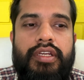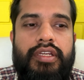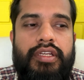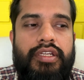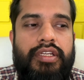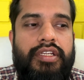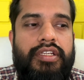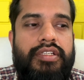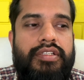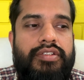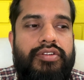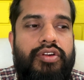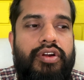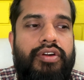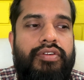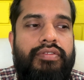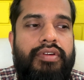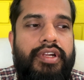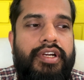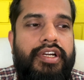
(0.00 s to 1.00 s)
He is
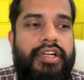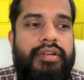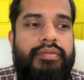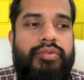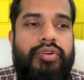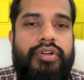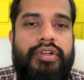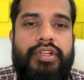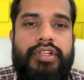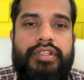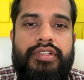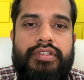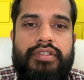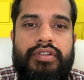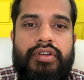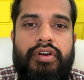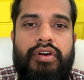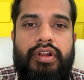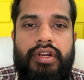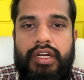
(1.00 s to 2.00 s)
not worried about his
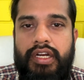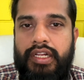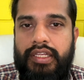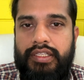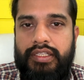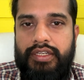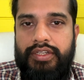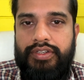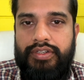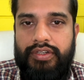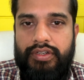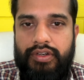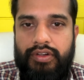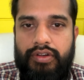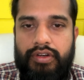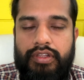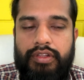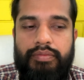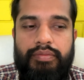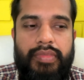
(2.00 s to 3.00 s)
organization or
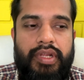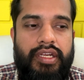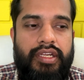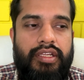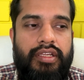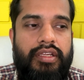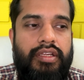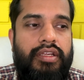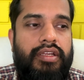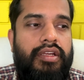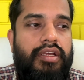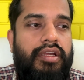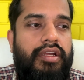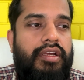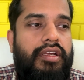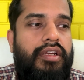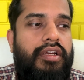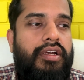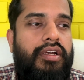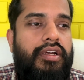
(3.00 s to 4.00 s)
the money
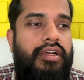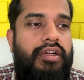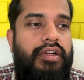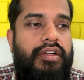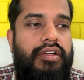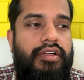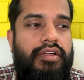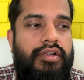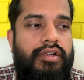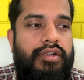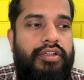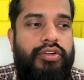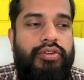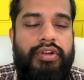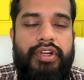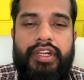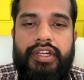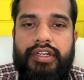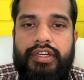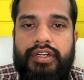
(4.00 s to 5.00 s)

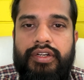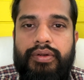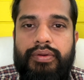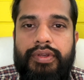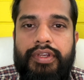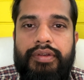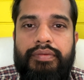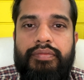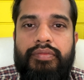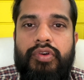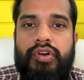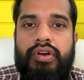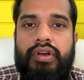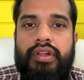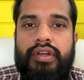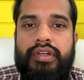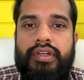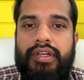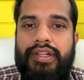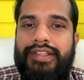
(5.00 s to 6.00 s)
donated to him or
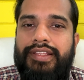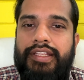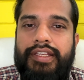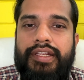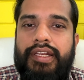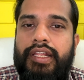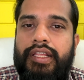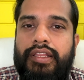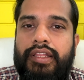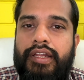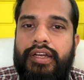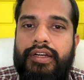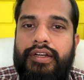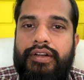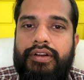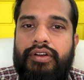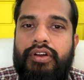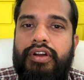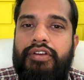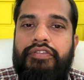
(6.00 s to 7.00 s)
nothing like that.
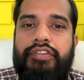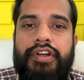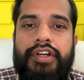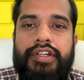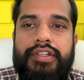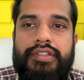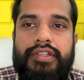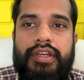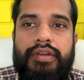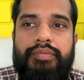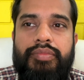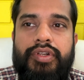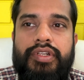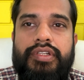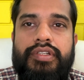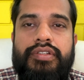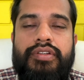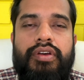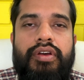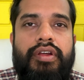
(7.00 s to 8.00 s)
Not for
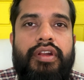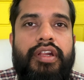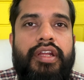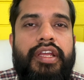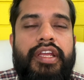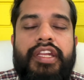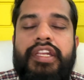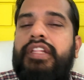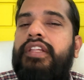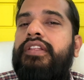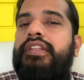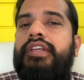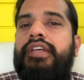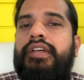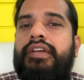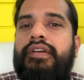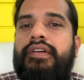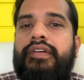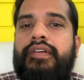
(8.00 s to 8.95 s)
disciples or anything.